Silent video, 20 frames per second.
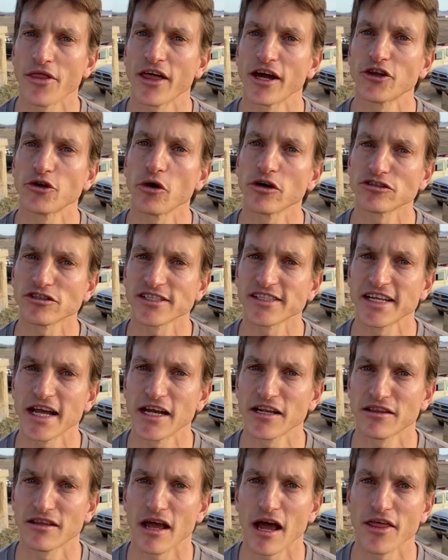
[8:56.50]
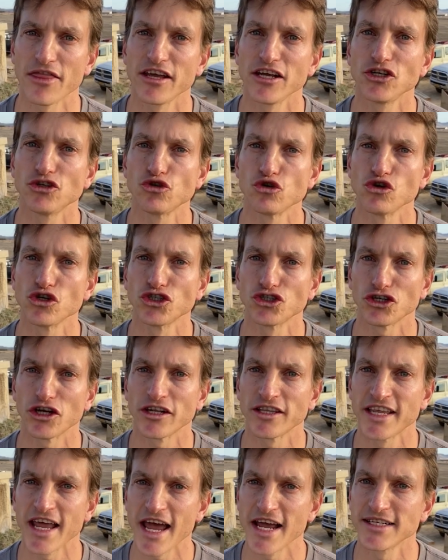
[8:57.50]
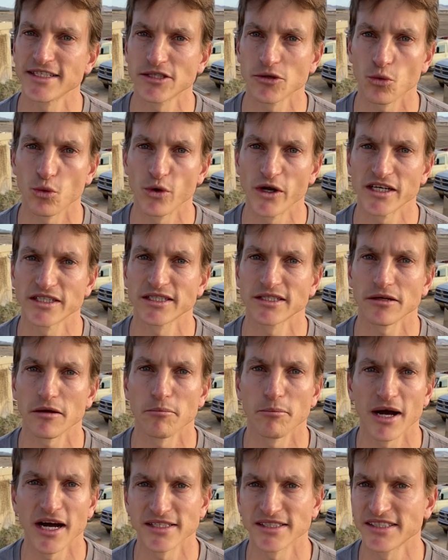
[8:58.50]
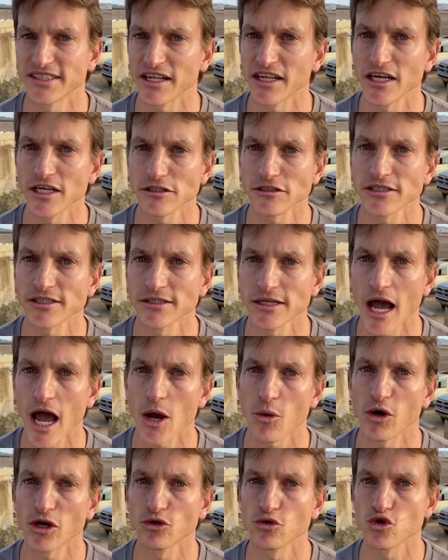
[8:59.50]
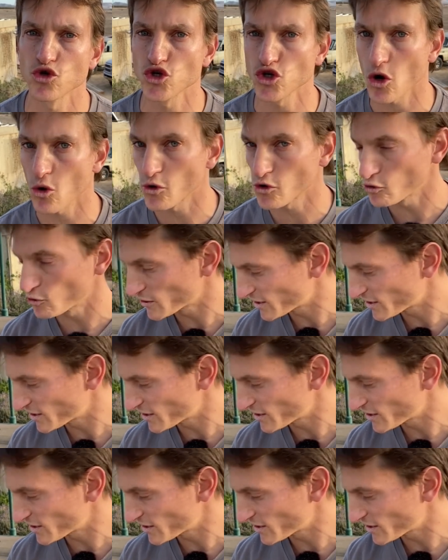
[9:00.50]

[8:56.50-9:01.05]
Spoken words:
that you understand the Jewish days, weeks, months, and years, I want to show you